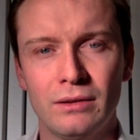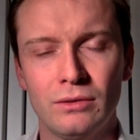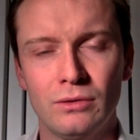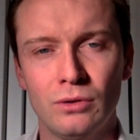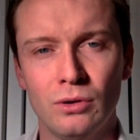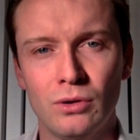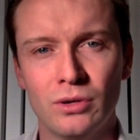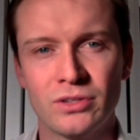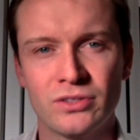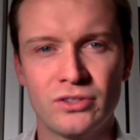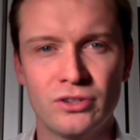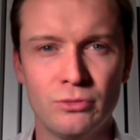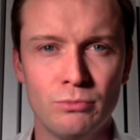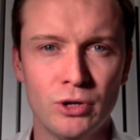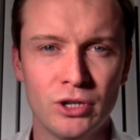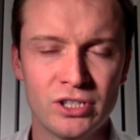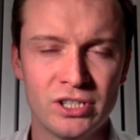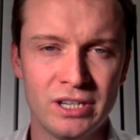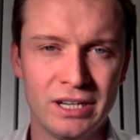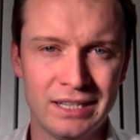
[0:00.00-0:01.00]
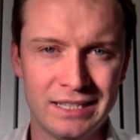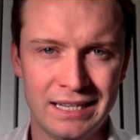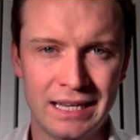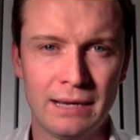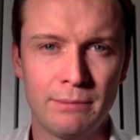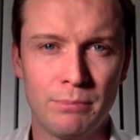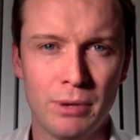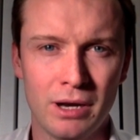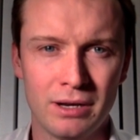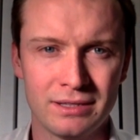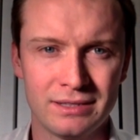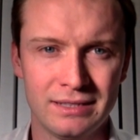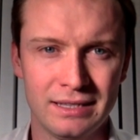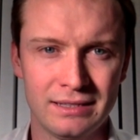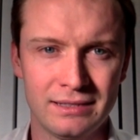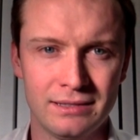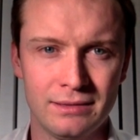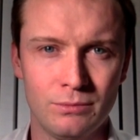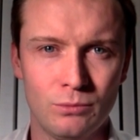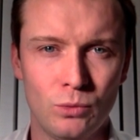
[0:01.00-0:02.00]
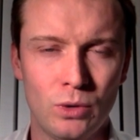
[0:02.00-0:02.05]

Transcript: lost too much in a tick box system.